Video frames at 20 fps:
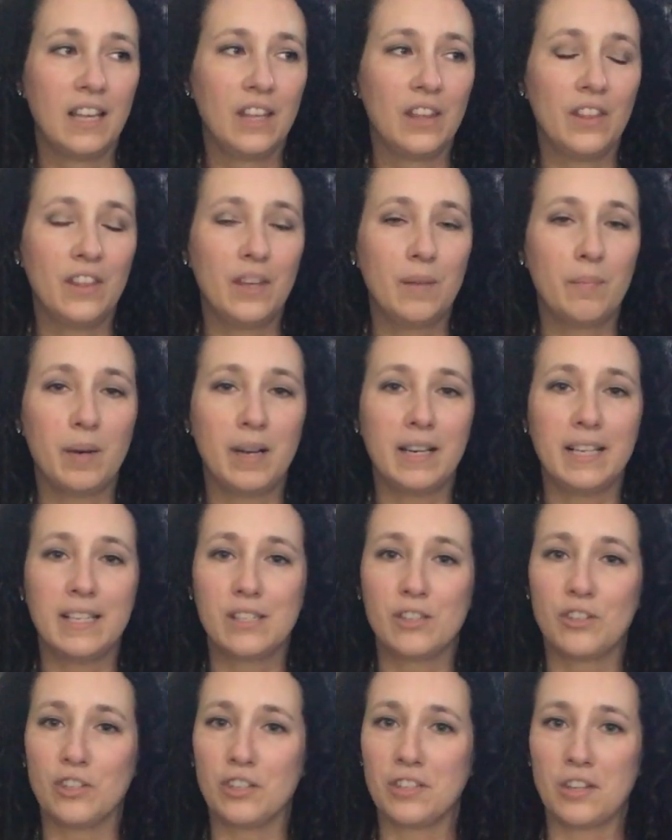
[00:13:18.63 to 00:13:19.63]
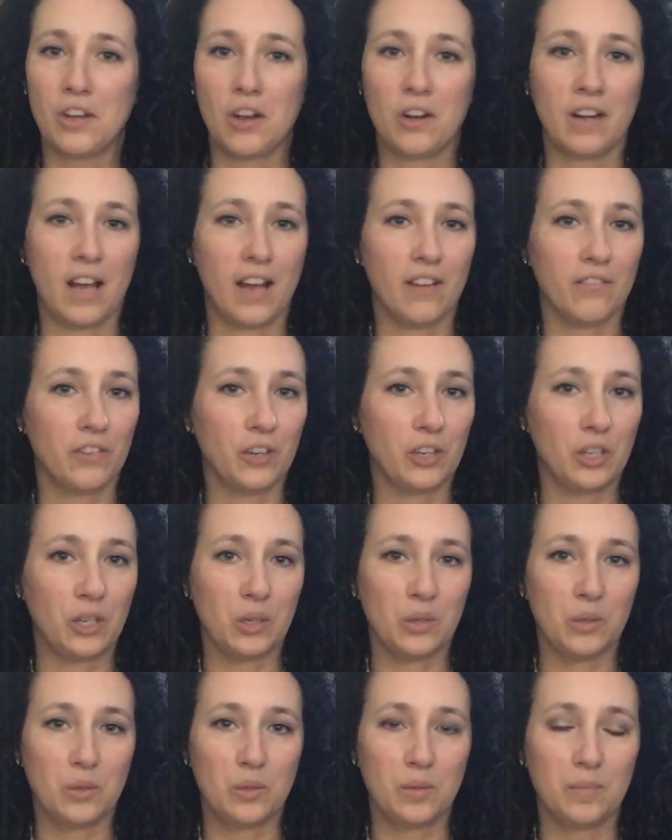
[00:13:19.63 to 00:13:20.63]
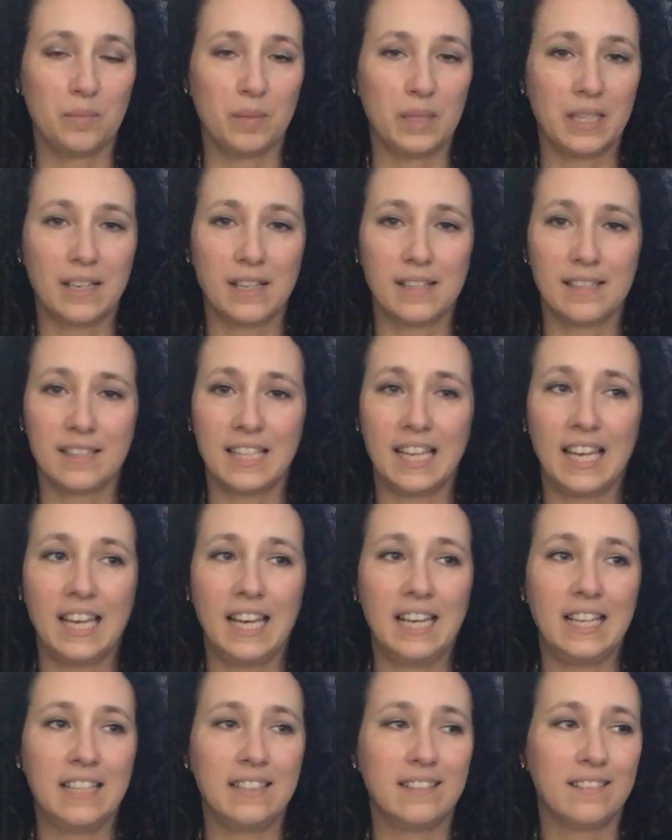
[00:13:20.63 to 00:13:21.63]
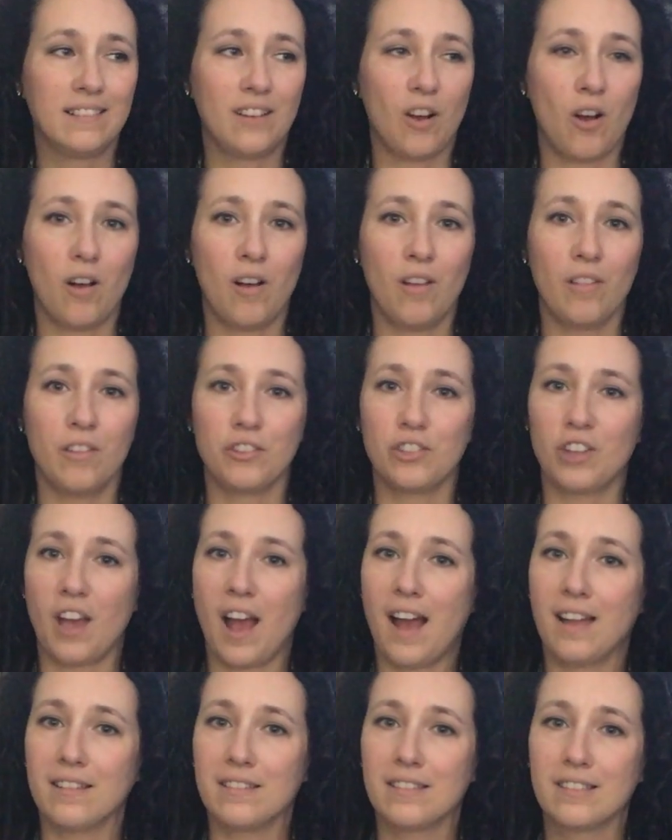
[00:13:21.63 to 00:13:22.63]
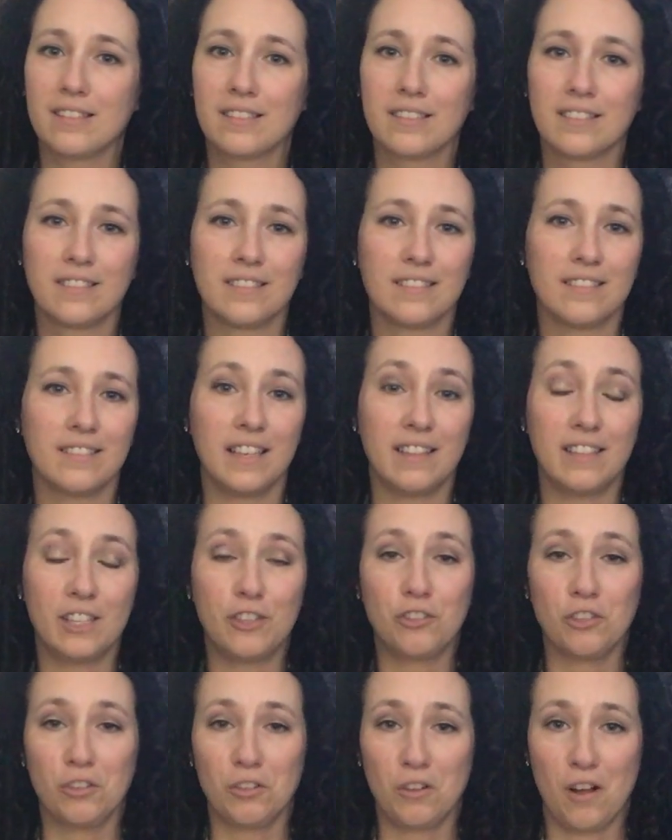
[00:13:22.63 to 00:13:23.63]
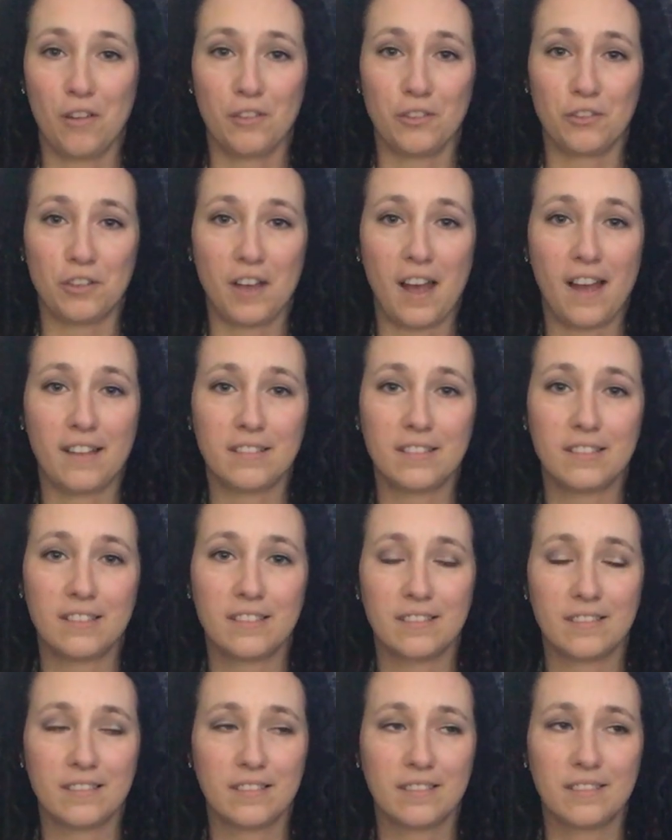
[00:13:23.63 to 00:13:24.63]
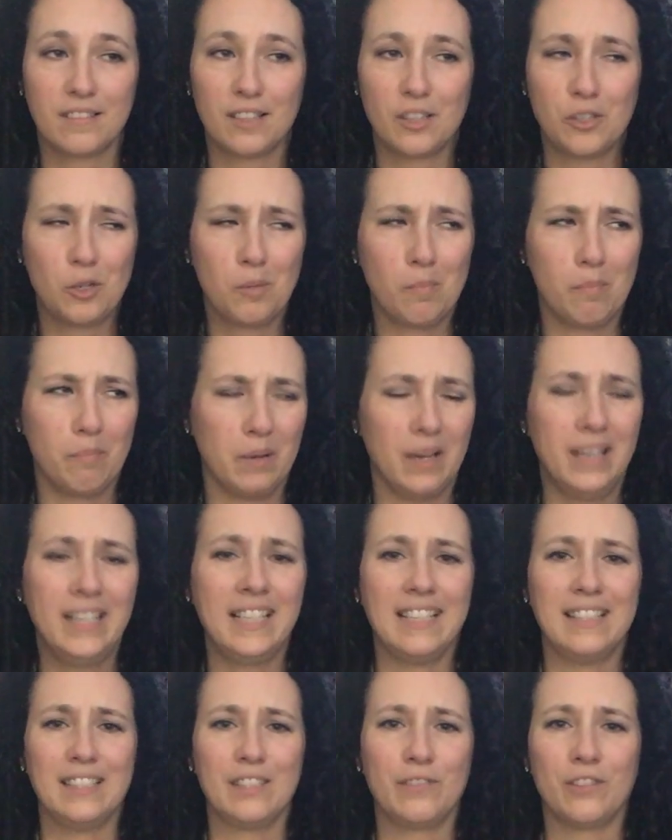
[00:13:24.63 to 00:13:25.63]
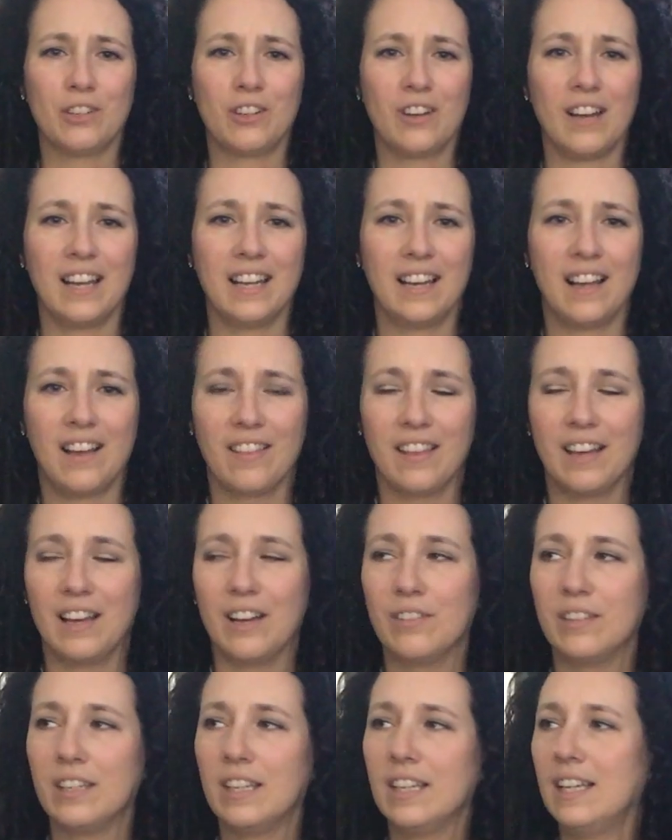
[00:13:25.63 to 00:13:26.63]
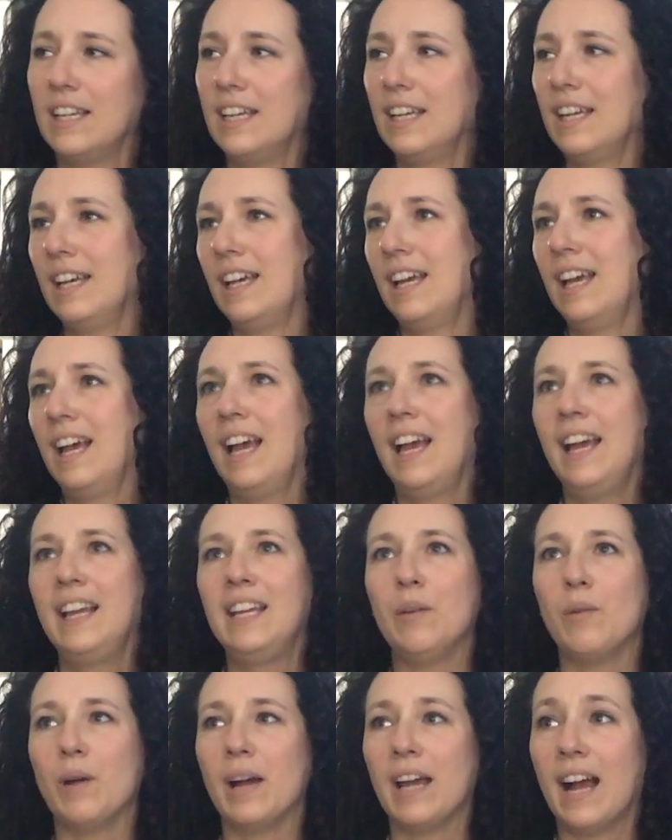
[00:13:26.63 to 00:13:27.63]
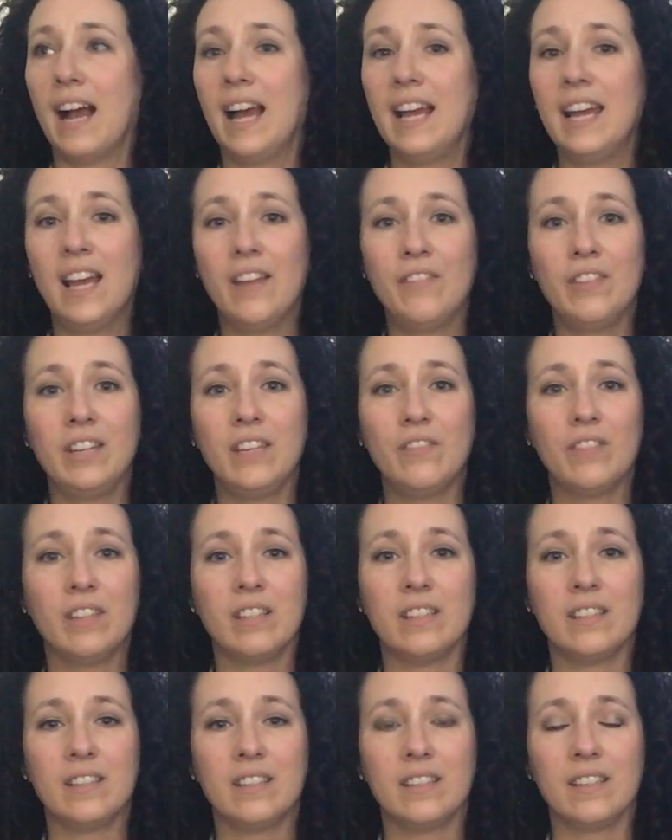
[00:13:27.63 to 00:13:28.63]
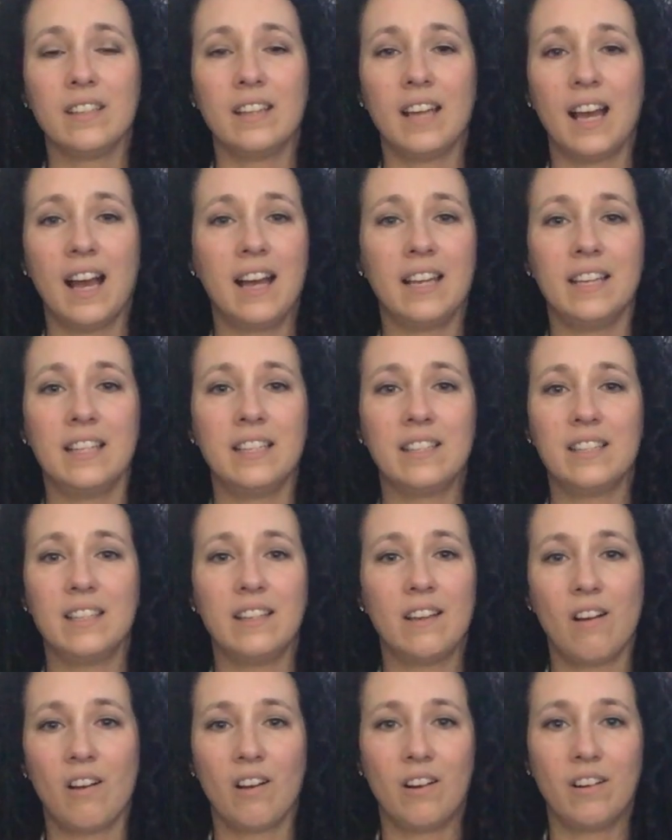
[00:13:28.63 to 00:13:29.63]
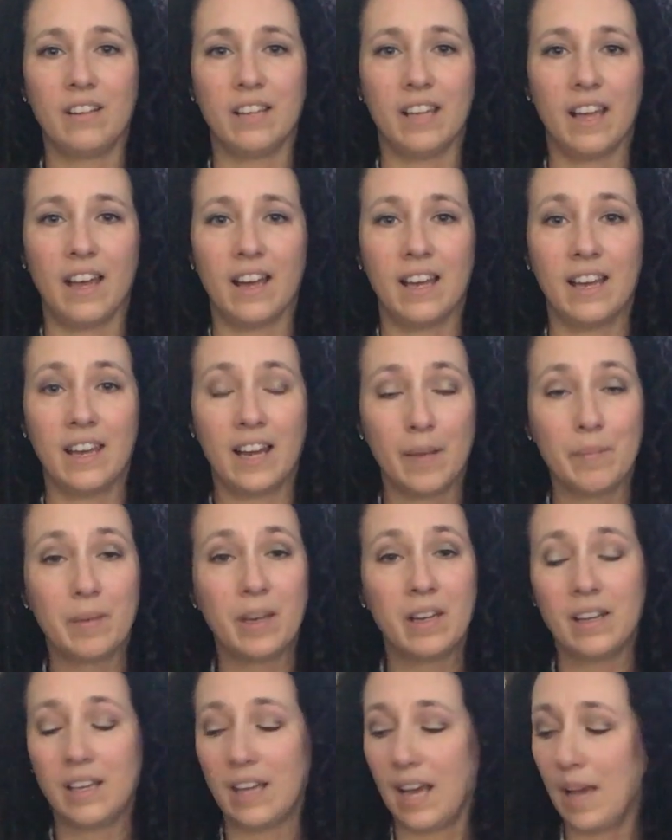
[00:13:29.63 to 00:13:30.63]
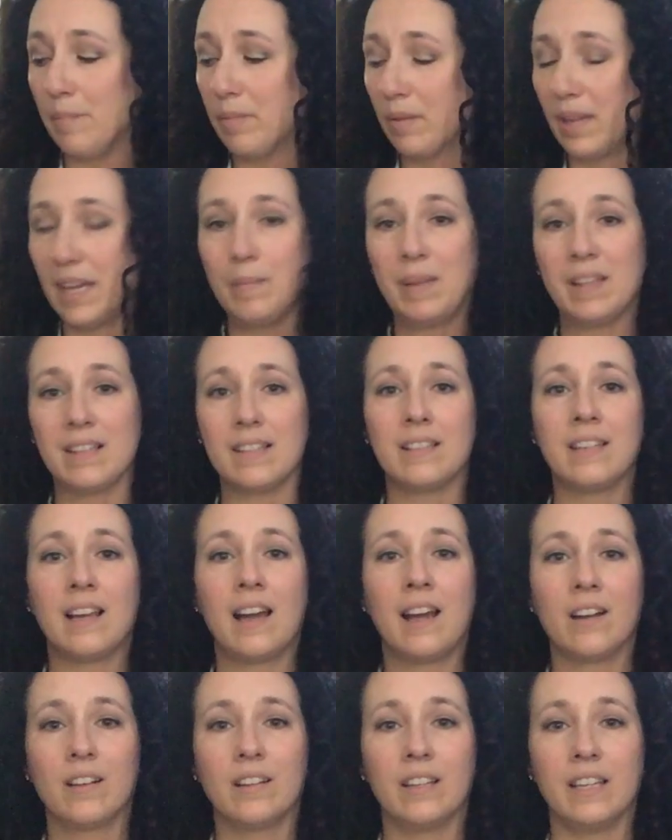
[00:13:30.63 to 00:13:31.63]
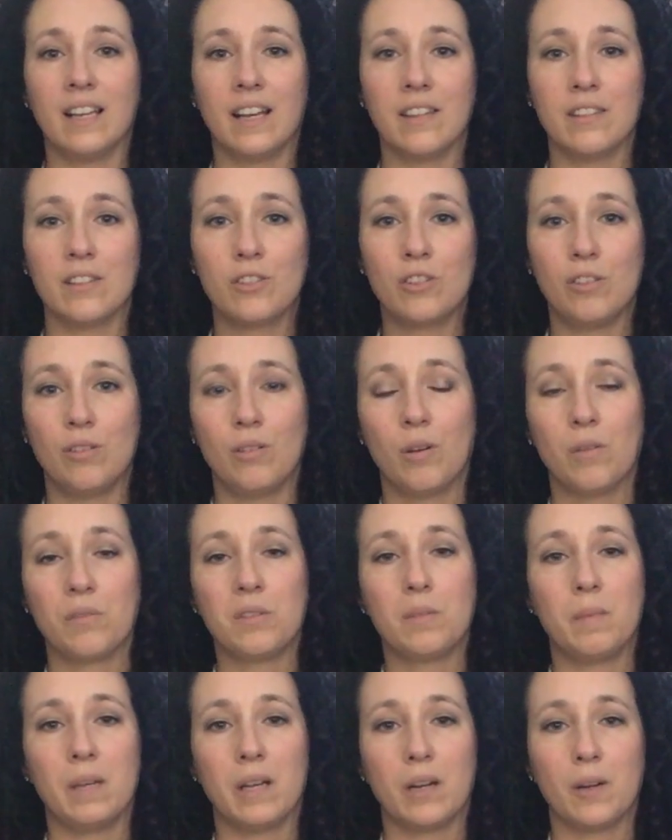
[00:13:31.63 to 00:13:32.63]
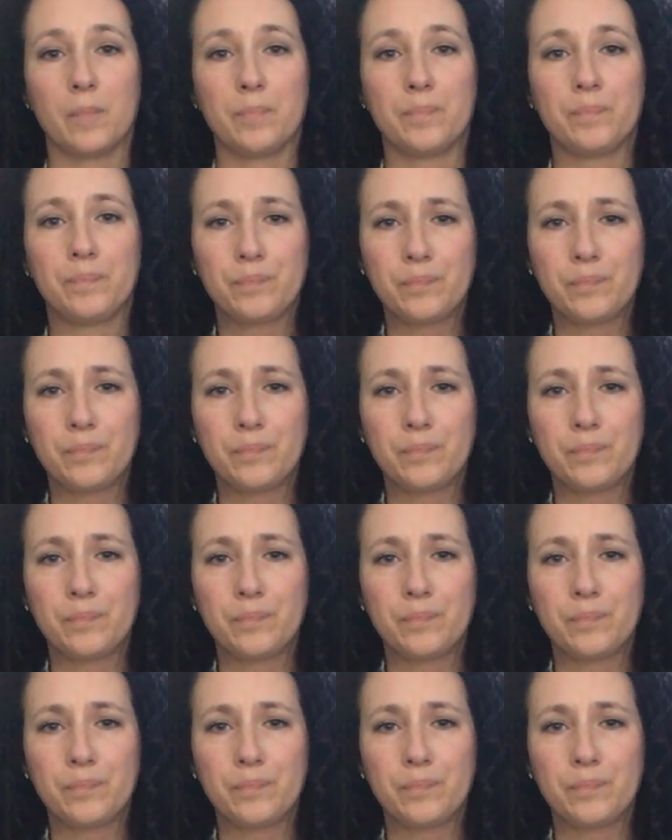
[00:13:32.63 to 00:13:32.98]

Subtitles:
then bunnies just are not for you, because they call the shots. And they should call the shots, because they're bunnies, for crying out loud. Anyway, I haven't even gotten into yarn yet, and I'm blaming this entirely on this Two Goats beer.